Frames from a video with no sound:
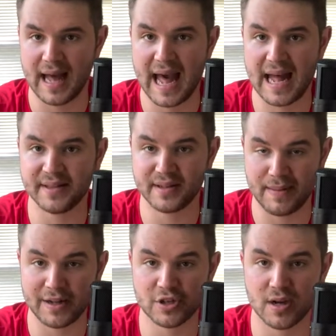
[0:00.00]
and
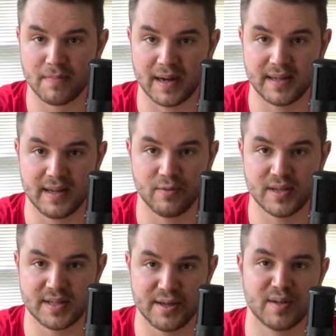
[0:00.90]
dementia, but it
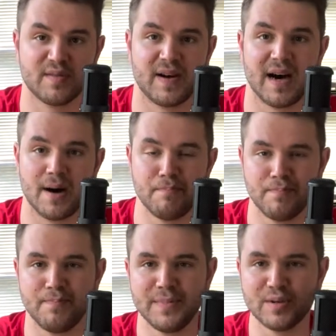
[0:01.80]
was the use of a
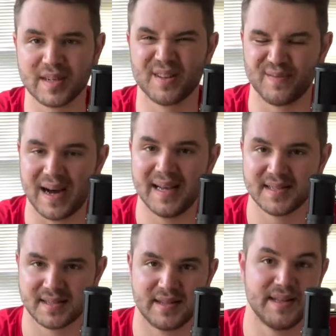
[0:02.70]
music
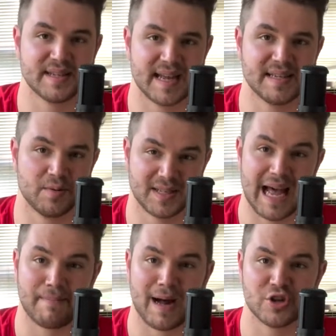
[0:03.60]
device. In this case, it was an
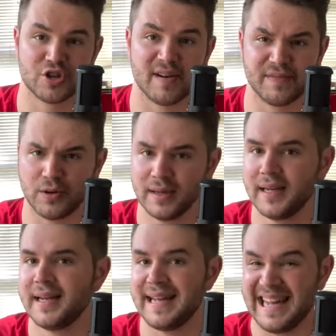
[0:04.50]
iPod Shuffle
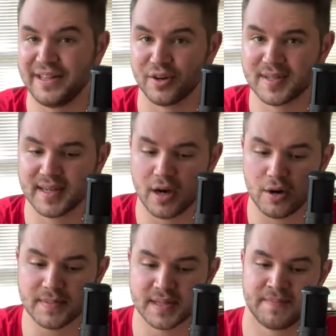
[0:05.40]
in nursing
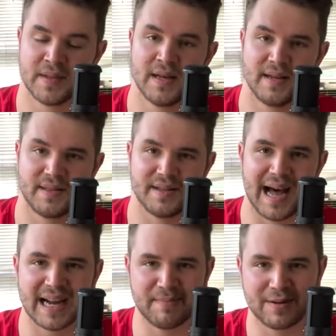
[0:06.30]
homes. The
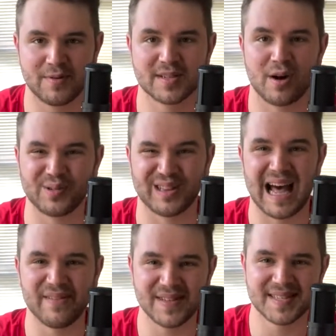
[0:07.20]
documentary is called
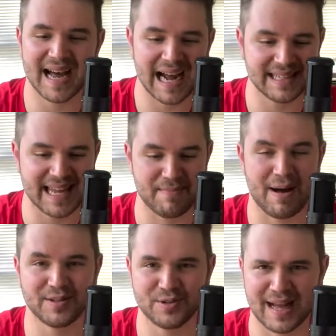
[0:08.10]
Live Inside. It came
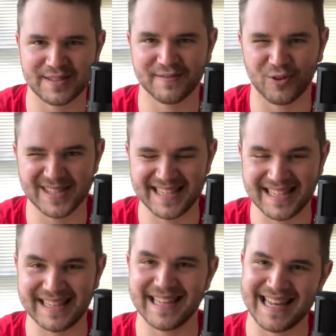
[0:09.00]
out in
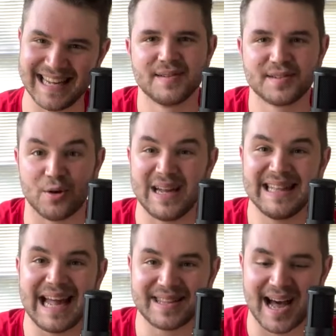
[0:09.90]
2014. So
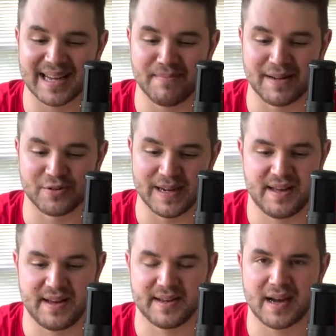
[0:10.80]
in that documentary,
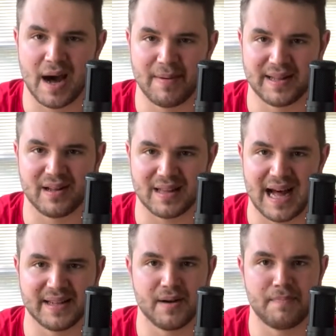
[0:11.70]
they comment a
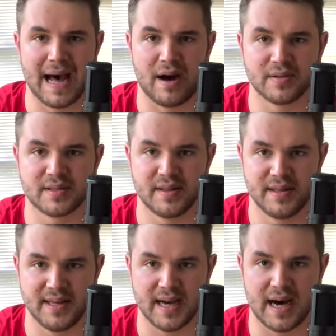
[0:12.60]
lot about
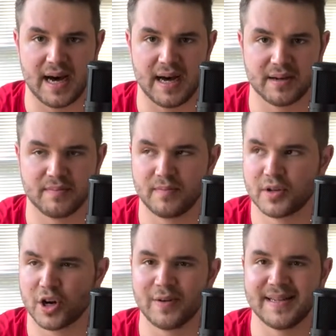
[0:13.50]
the
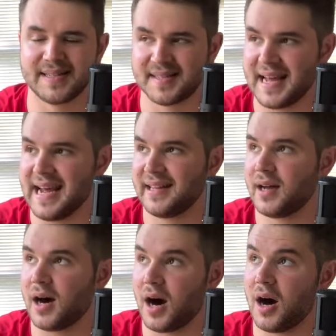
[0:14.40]
current state
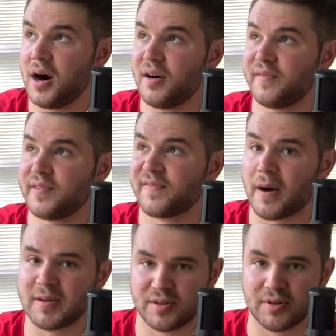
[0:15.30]
of the
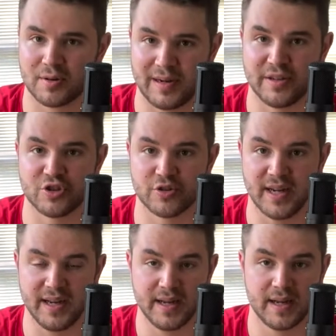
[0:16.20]
pharmaceutical
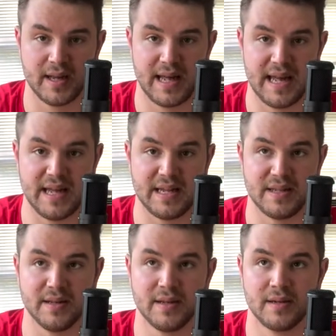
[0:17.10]
industry
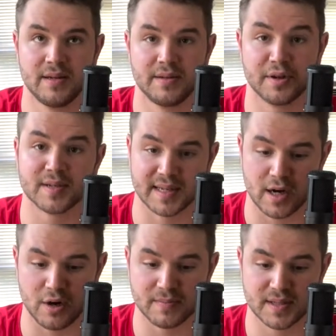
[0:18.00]
in nursing
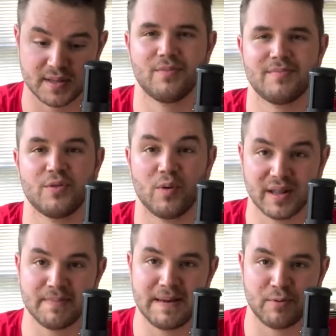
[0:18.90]
homes.
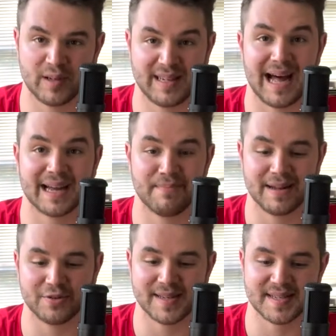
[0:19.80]
One of the people in the
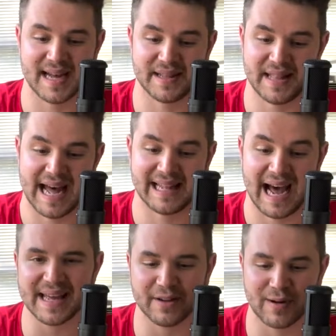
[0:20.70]
documentary said
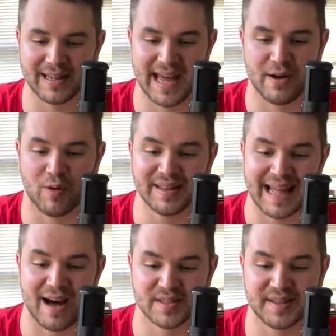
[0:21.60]
that they can write a
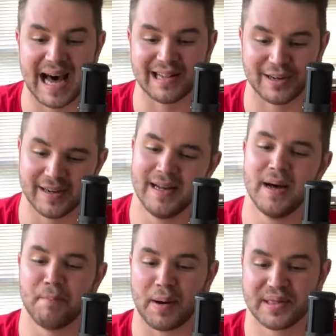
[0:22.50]
$1,000
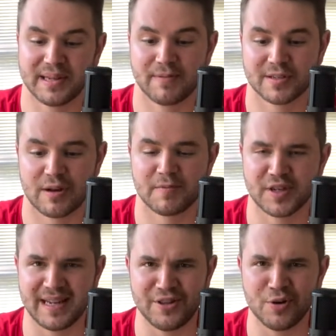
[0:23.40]
monthly
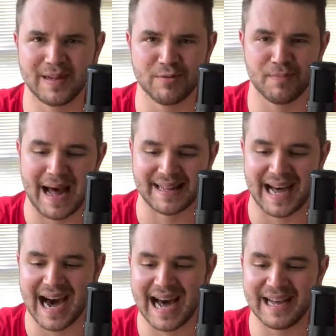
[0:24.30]
prescription and nobody will bat an
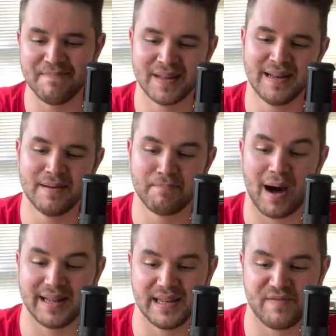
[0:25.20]
eye.
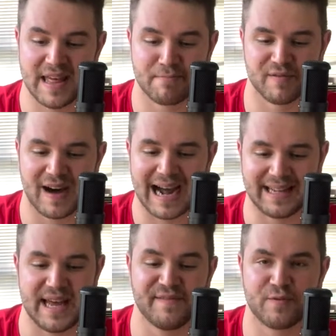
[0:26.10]
But if they
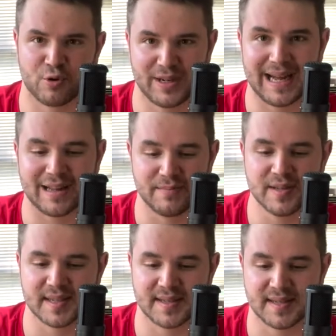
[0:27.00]
provide a $40
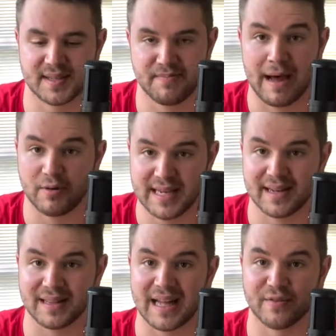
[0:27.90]
music system, that will
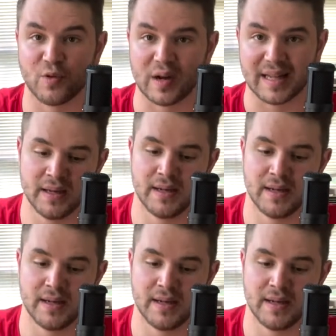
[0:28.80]
take a lot of work.